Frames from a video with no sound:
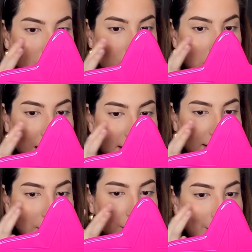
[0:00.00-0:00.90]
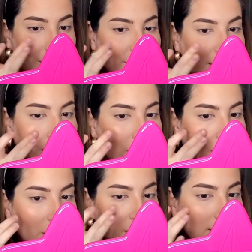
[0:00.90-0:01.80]
Blend it with my
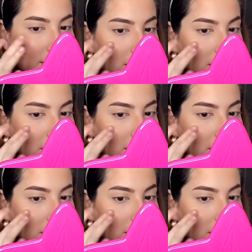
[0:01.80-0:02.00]
fingers.